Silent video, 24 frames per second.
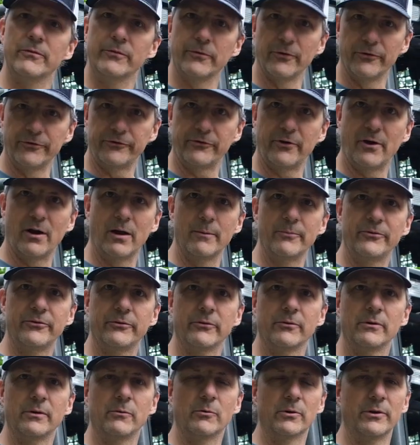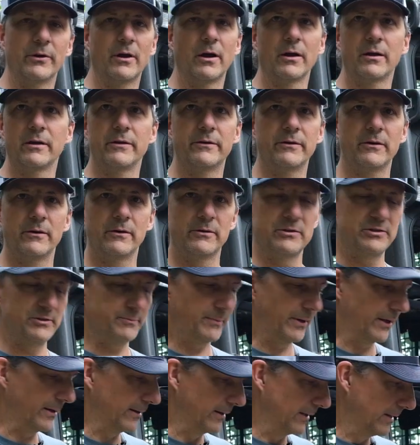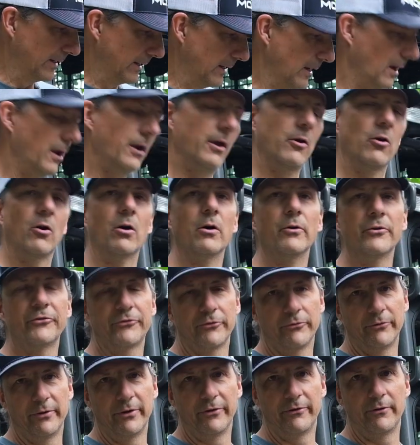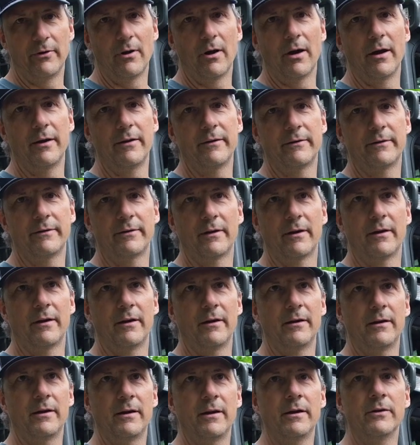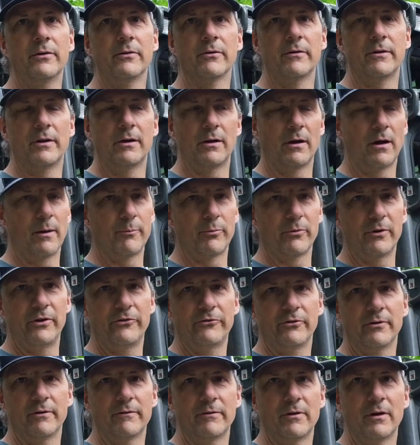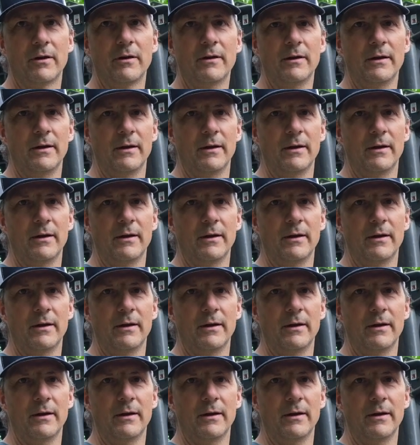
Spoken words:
full stop, so it will not continue to spin. It also does not hinder the operation of the